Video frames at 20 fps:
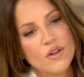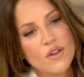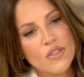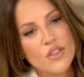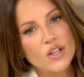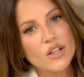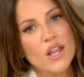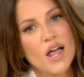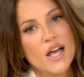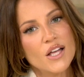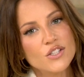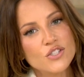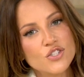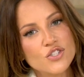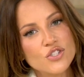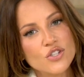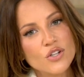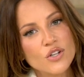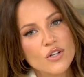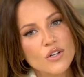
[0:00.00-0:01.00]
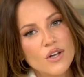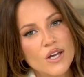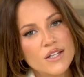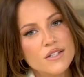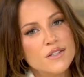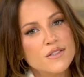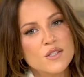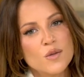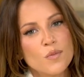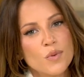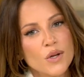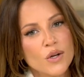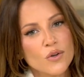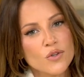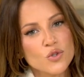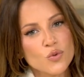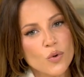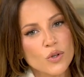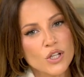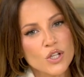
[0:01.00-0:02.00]
the ledge and disappear
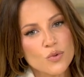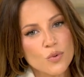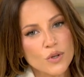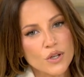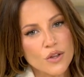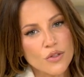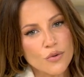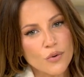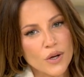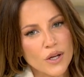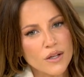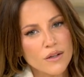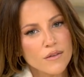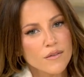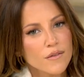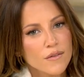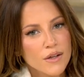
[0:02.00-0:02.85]
in 2023?